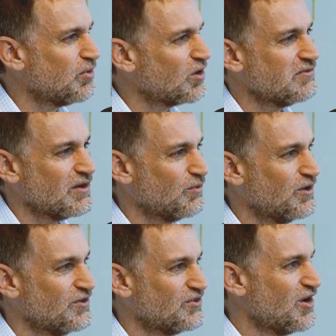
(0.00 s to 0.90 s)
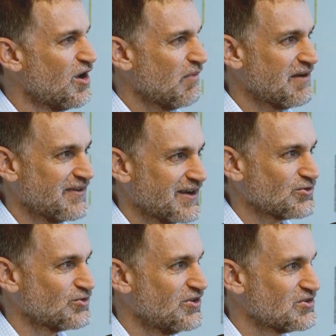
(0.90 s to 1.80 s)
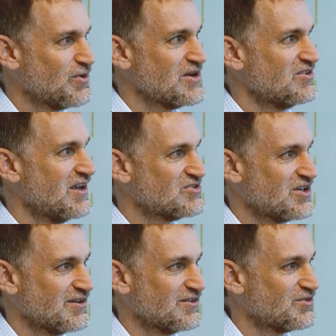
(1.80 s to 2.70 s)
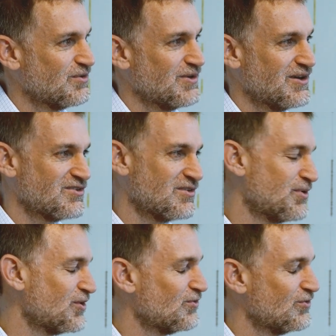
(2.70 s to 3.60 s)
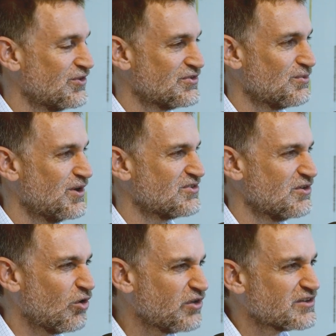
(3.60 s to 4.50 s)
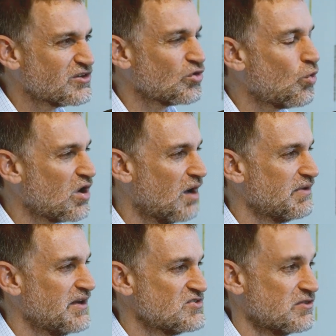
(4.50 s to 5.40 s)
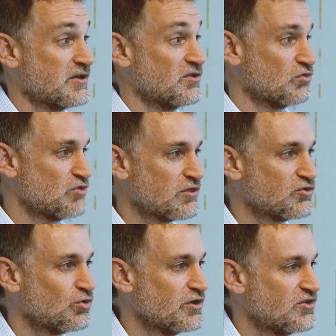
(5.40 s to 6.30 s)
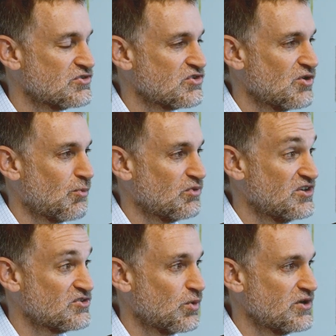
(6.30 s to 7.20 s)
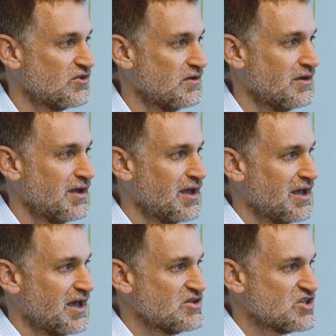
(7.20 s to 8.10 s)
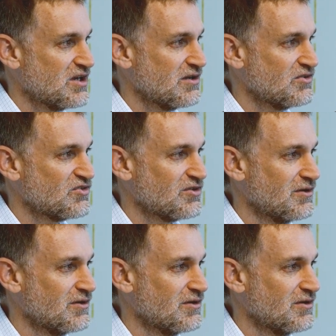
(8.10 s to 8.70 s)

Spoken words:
Part of it was my financial situation had changed so much, the personal situation, like this whole combination of things, the regulatory situation had changed.